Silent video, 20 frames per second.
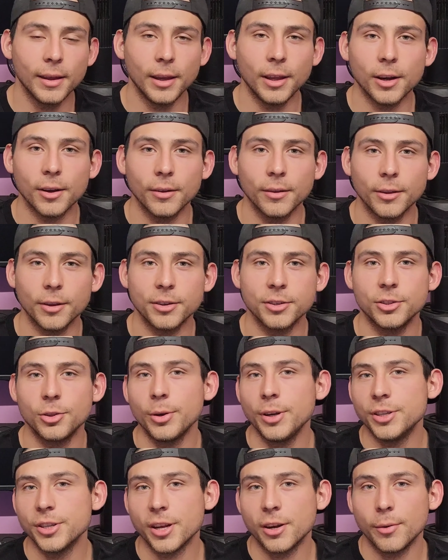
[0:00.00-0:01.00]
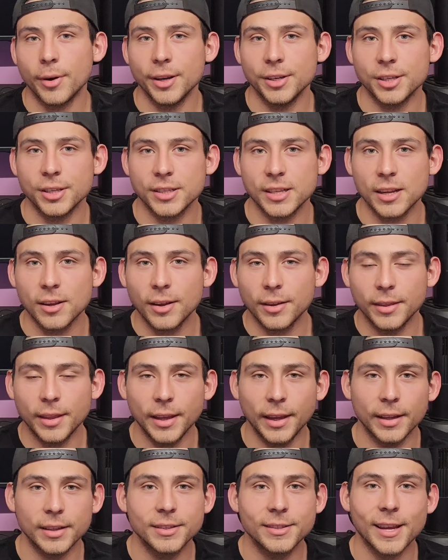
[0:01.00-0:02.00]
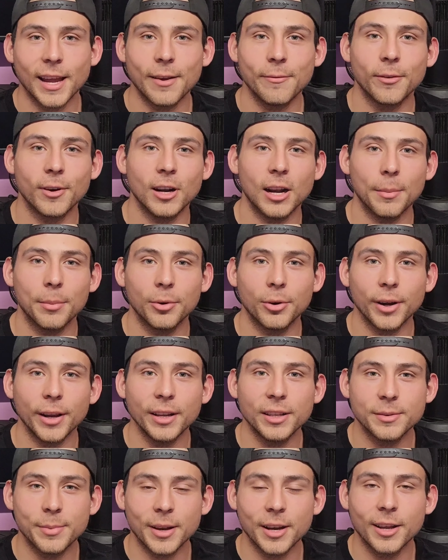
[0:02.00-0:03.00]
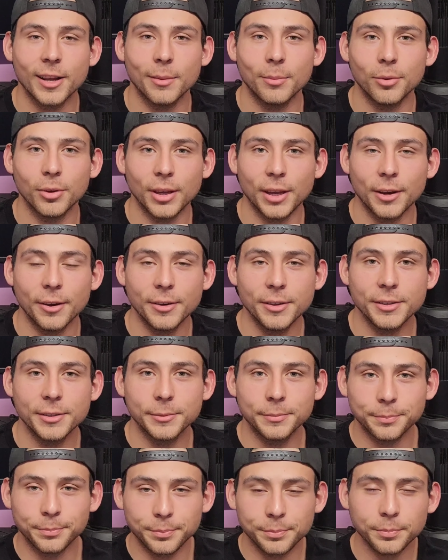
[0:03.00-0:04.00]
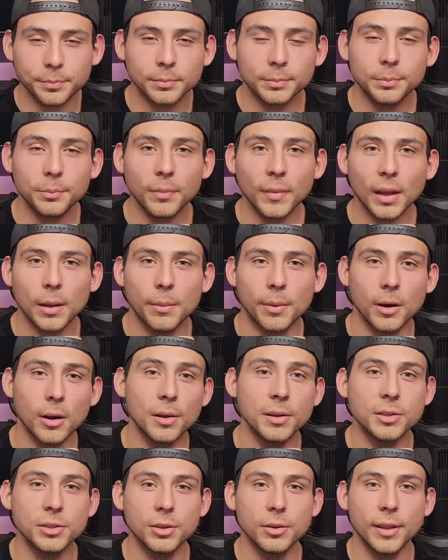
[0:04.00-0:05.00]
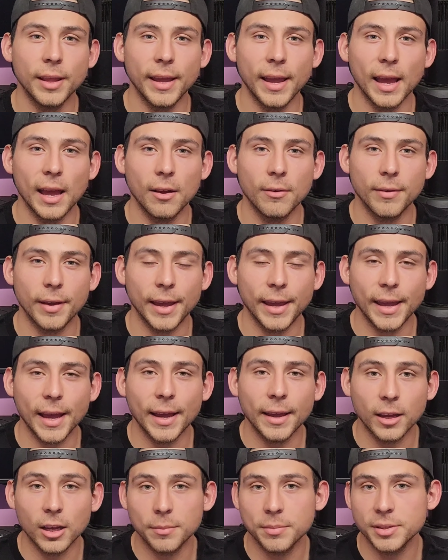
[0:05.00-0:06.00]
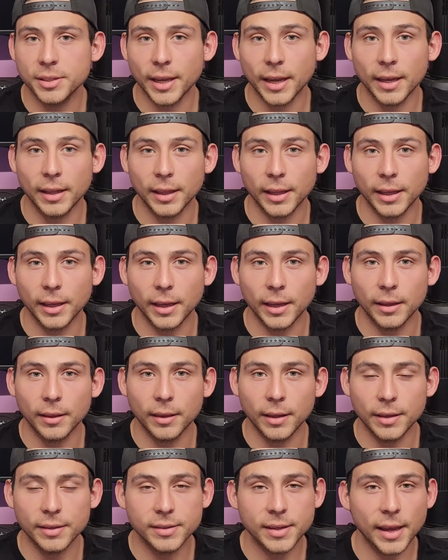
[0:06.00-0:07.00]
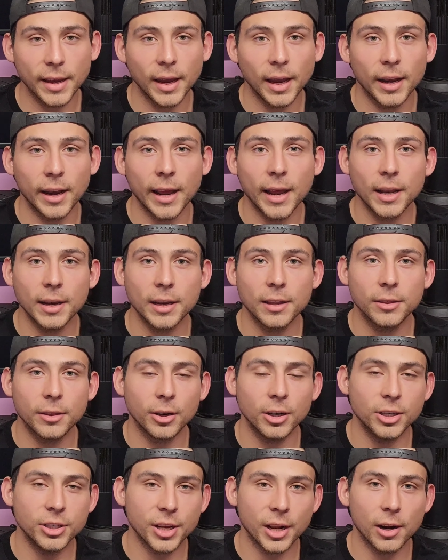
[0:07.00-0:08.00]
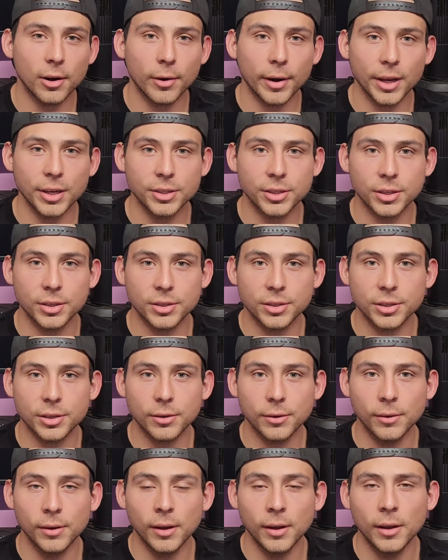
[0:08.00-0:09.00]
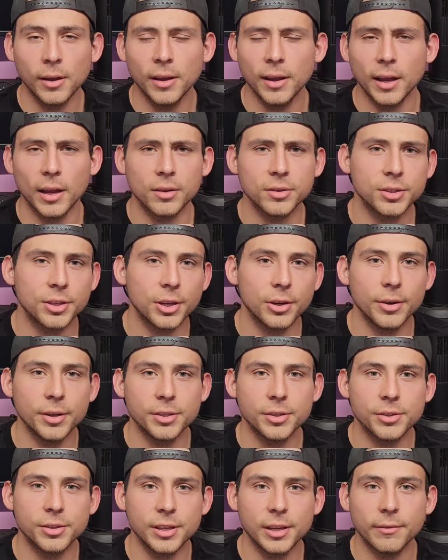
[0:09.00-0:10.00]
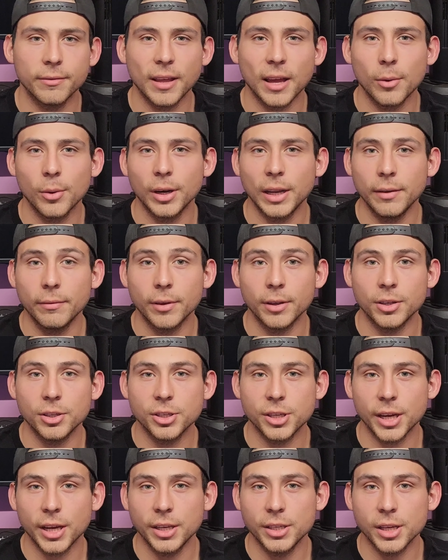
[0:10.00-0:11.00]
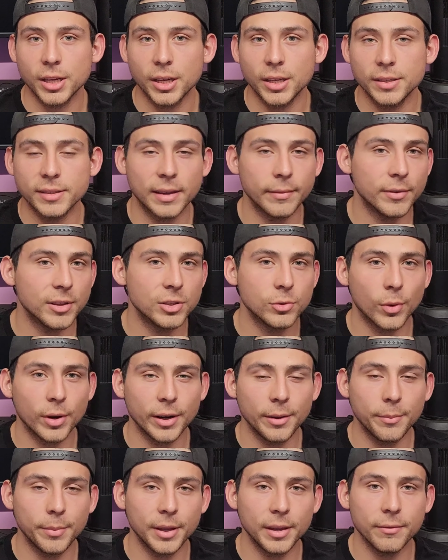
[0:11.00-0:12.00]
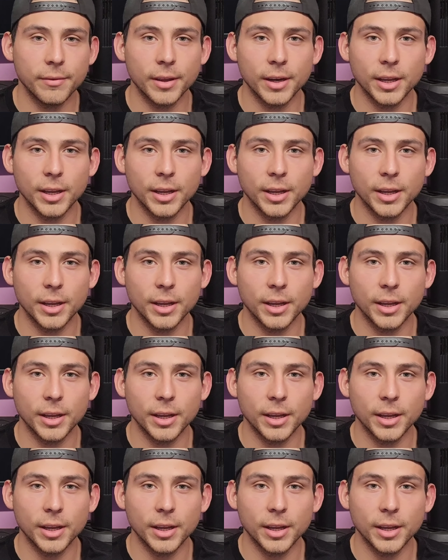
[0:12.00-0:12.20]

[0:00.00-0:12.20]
you know, there's three generations now. I think it's time for an upgrade. It's been a couple years. But also they have AI upscaling in the second and the third generation. So I was curious to see if that would even change any 720p